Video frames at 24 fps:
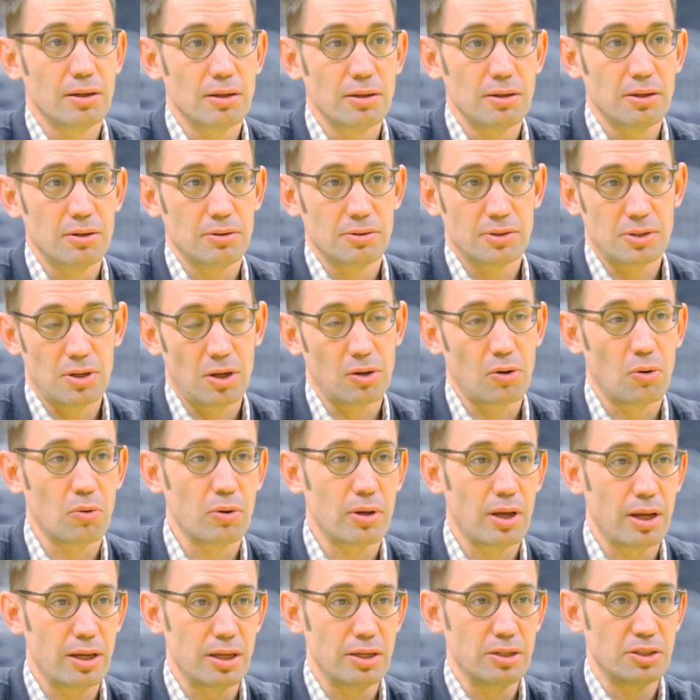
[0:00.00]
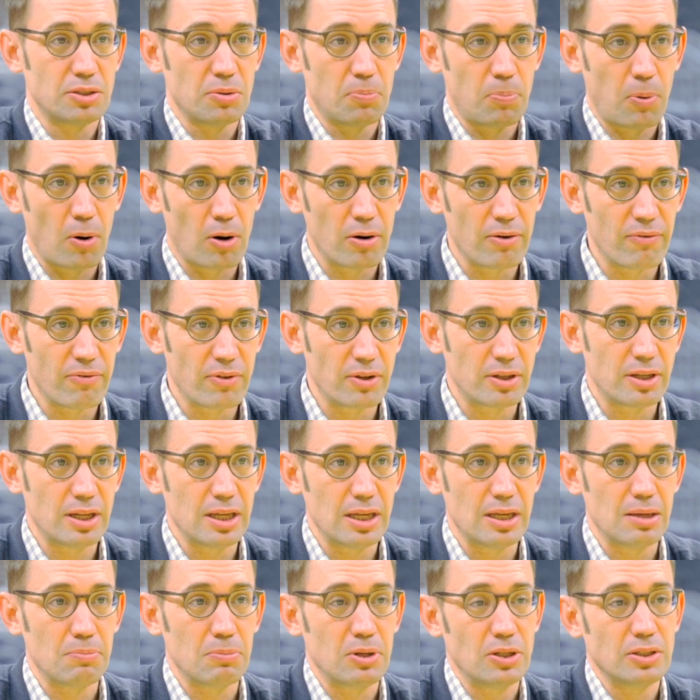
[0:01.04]
yeah. it's like, okay, he's a part of the
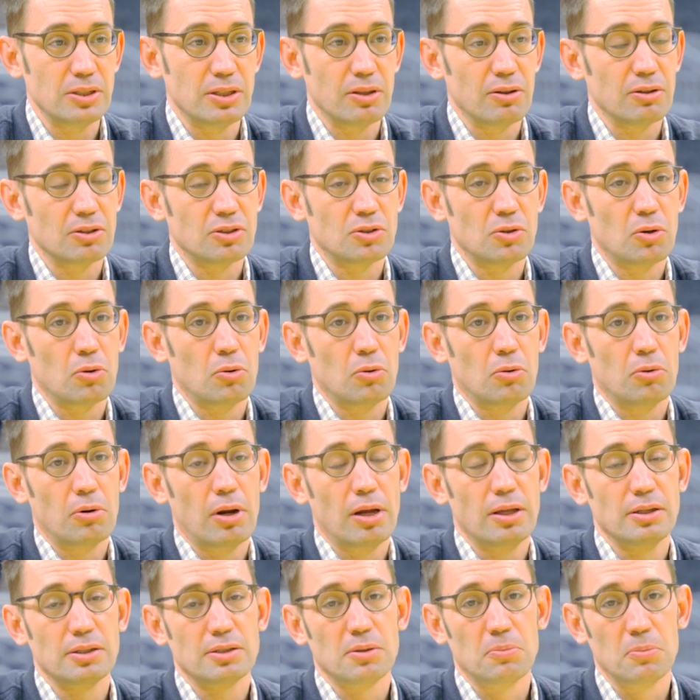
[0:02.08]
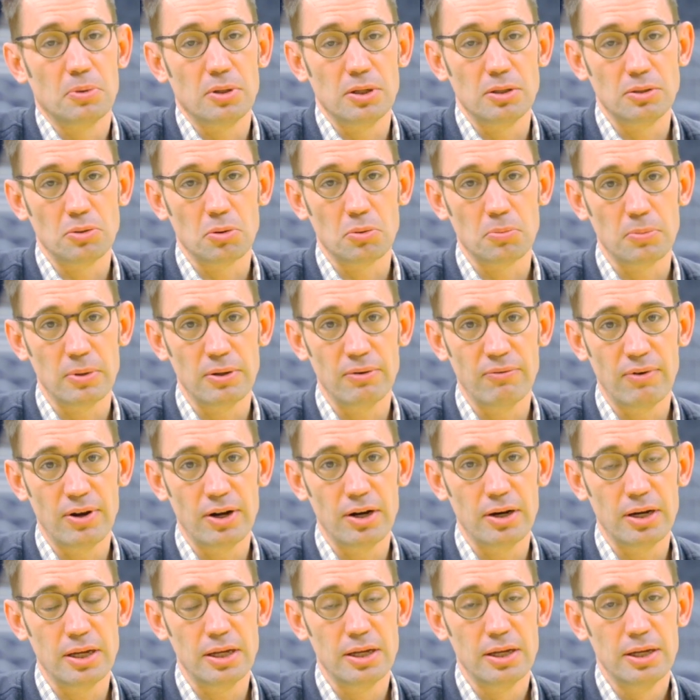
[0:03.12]
team. He's in the circle, right? Somebody told me
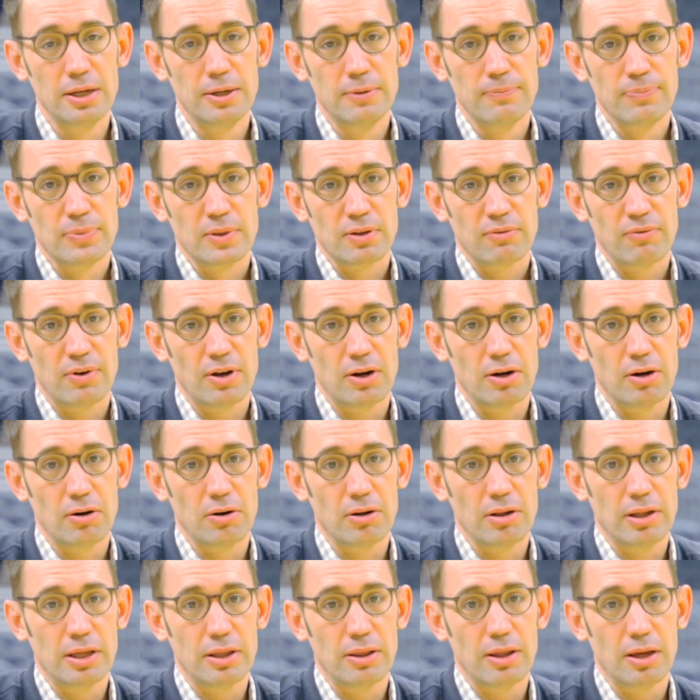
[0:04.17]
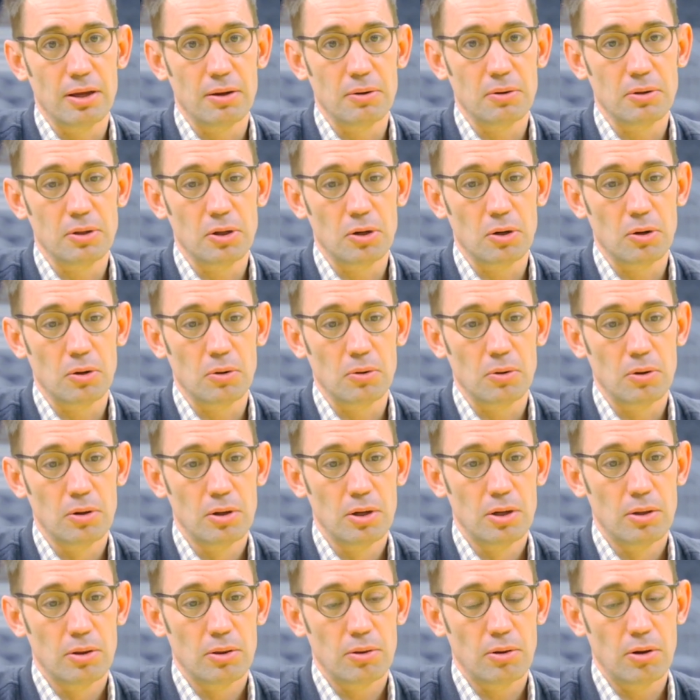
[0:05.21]
very, very early that, you know,
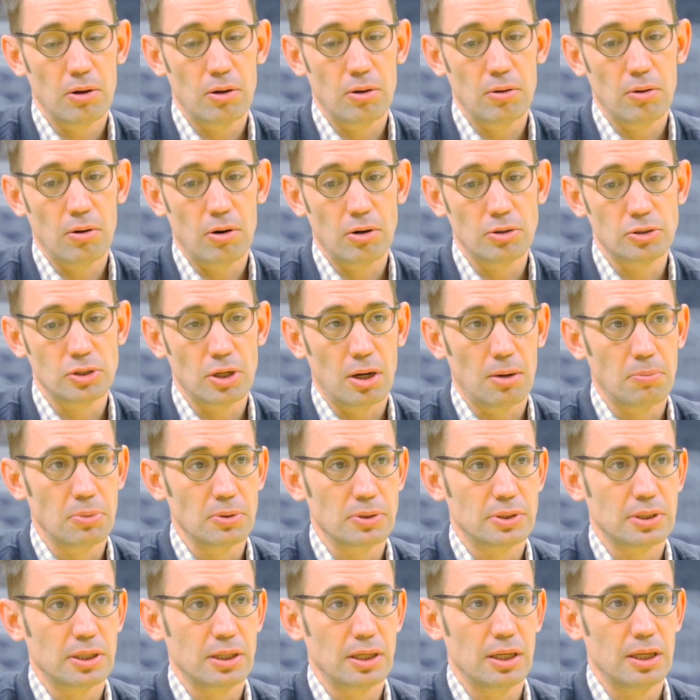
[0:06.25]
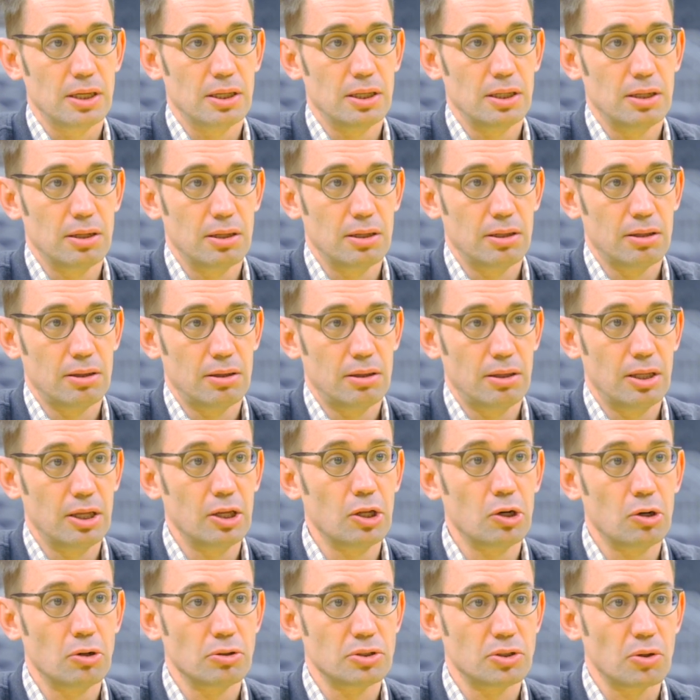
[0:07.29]
uh, our job was to get in the
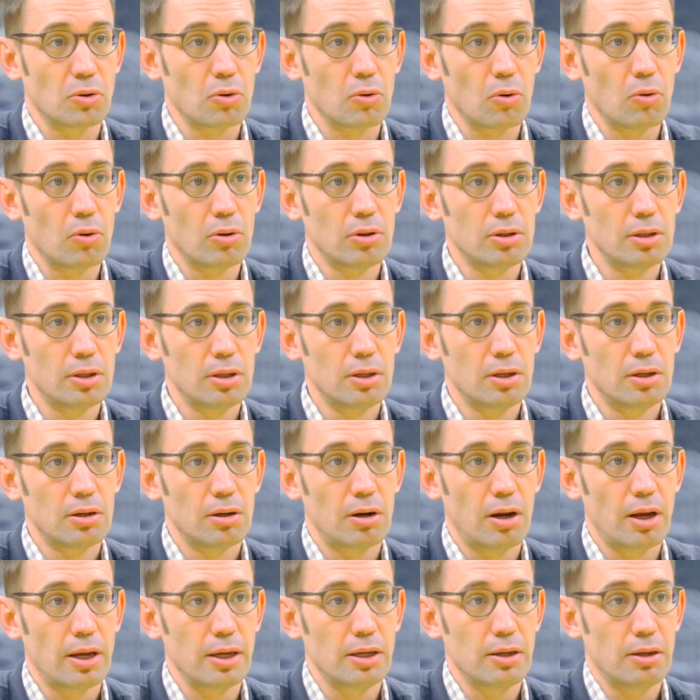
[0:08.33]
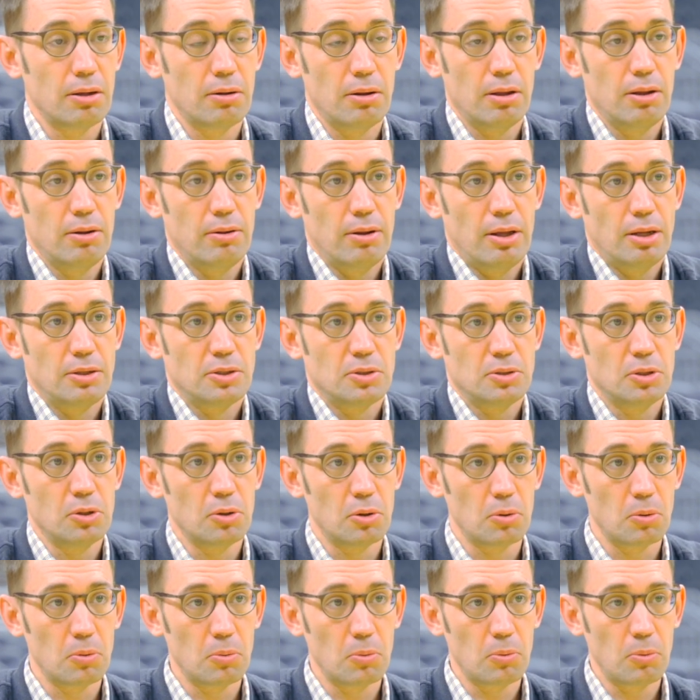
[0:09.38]
inner circle, right? And, and that's, you
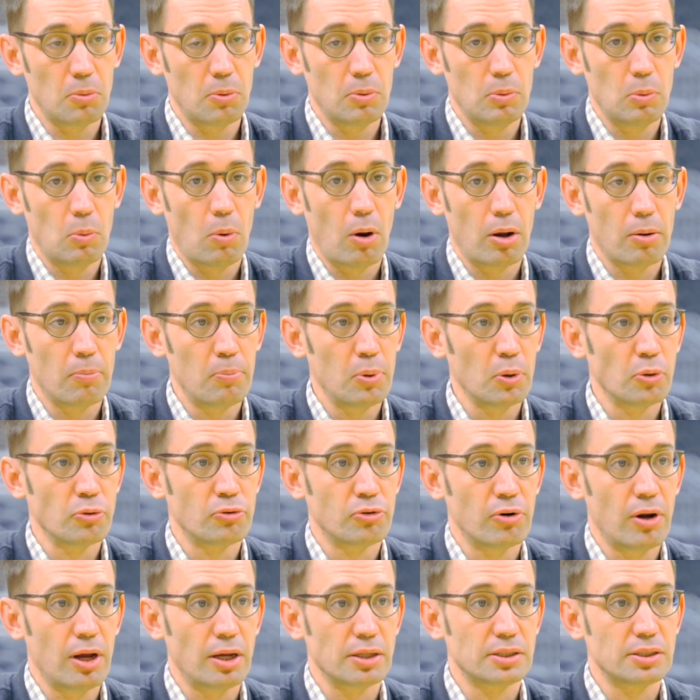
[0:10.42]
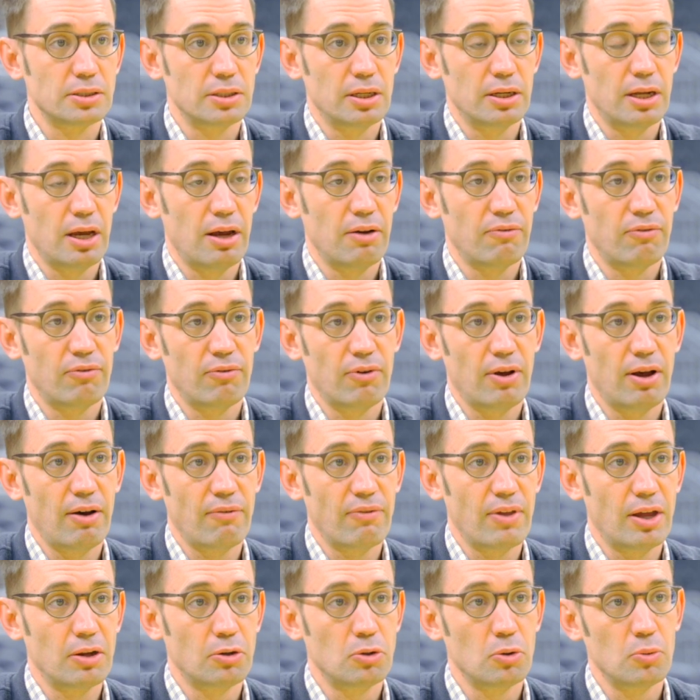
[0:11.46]
know, we want to build trust and have,
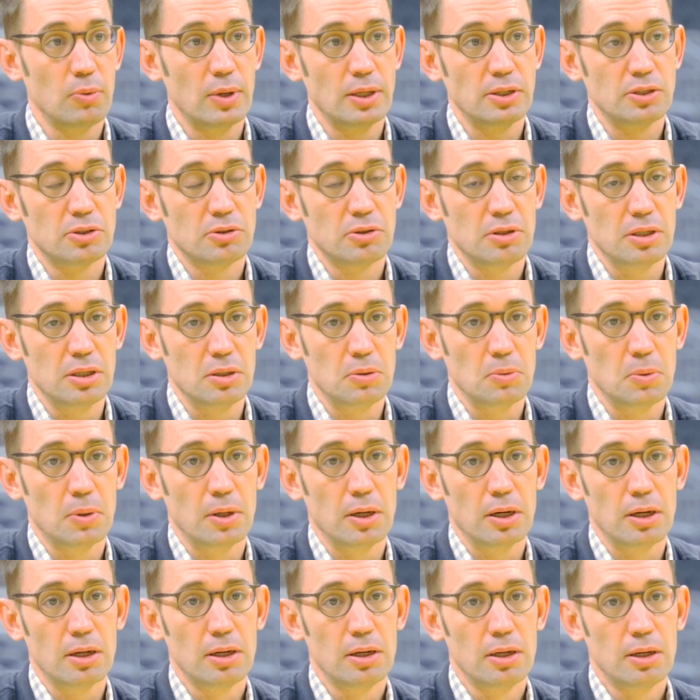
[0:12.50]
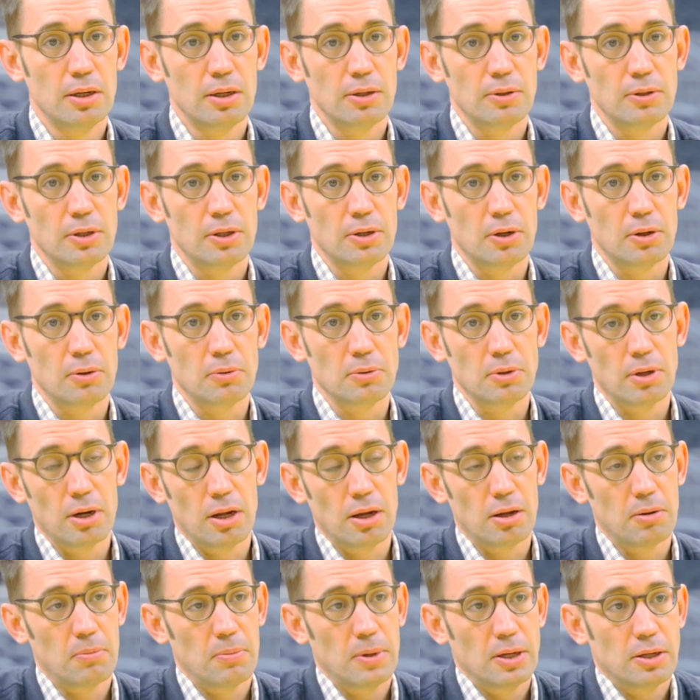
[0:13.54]
have that two-way street where, you know, you're
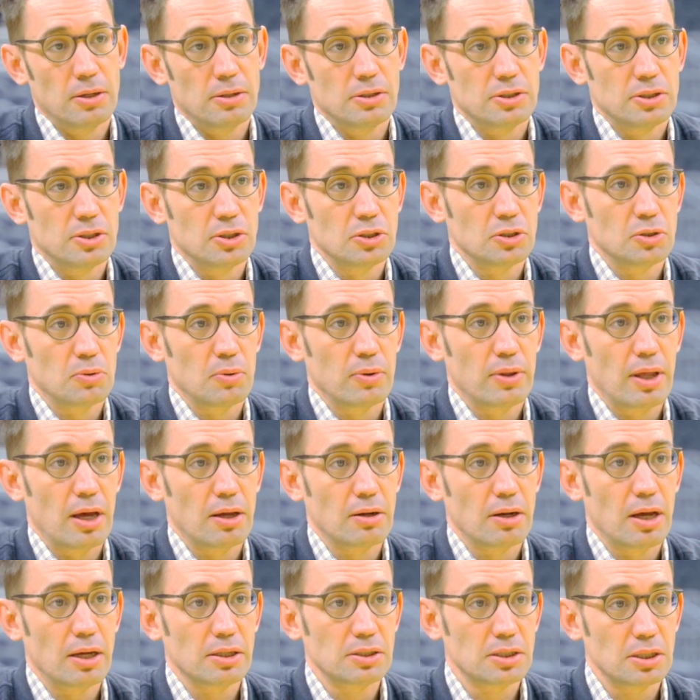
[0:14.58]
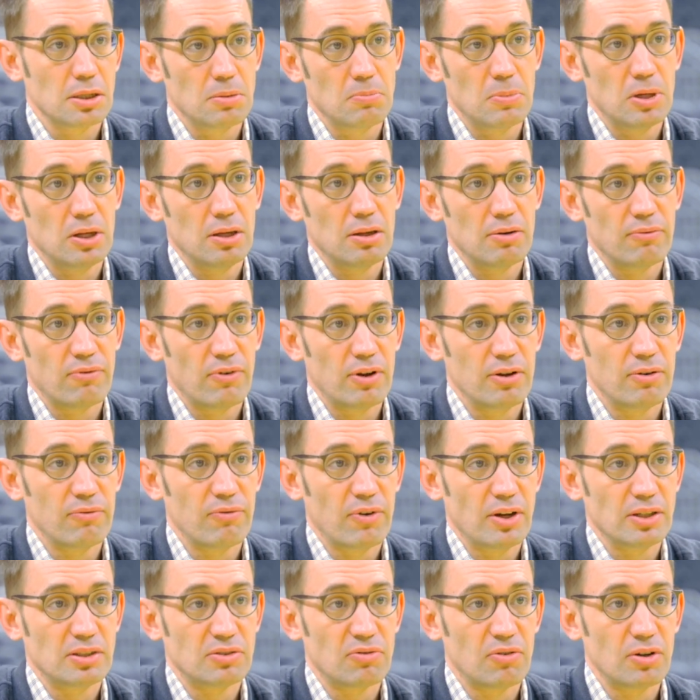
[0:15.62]
not going to make a decision without asking me, and, and
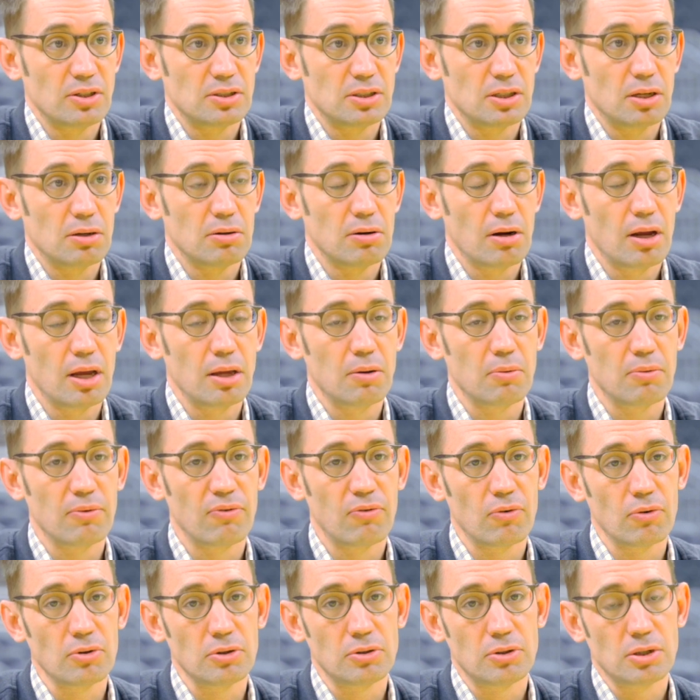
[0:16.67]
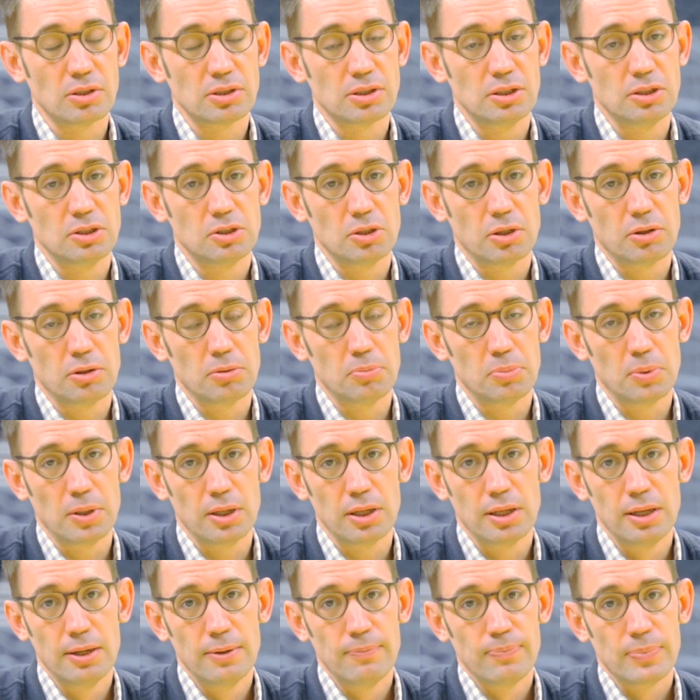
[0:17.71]
vice versa, right? And we fully trust each other.
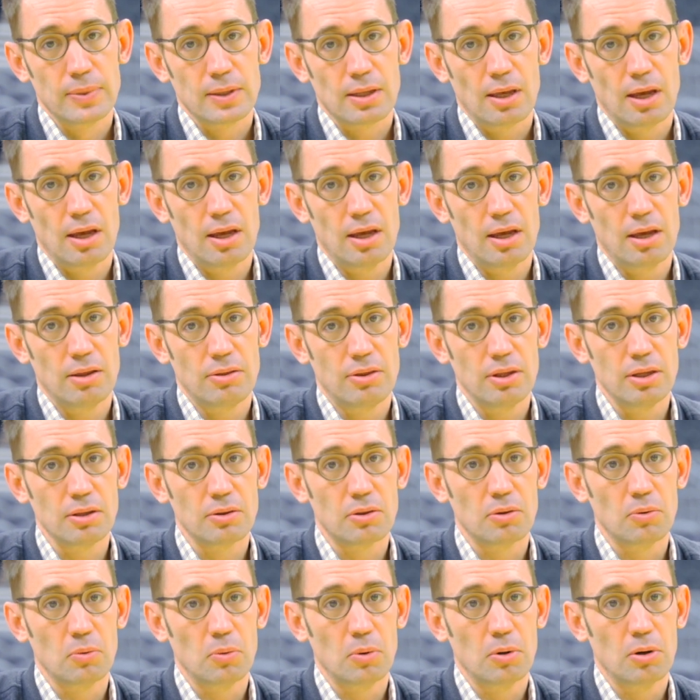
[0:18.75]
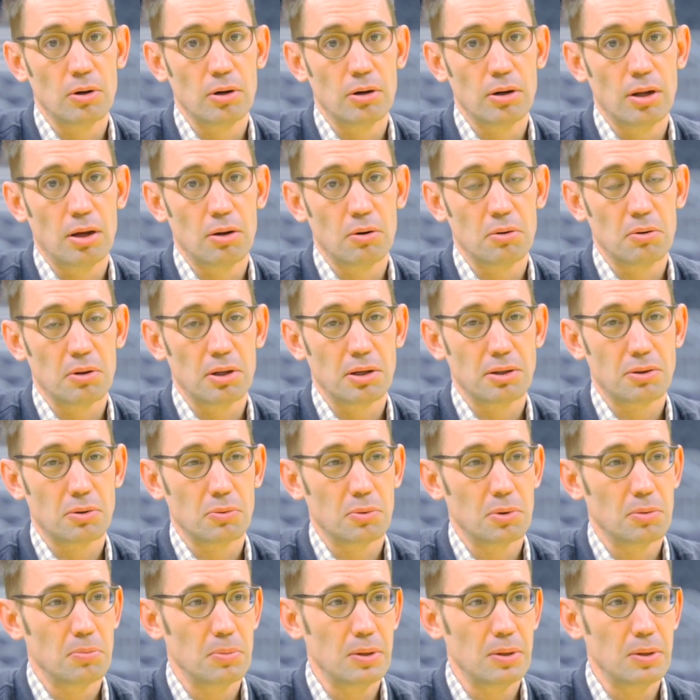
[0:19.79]
But I, I think the word, I don't like the word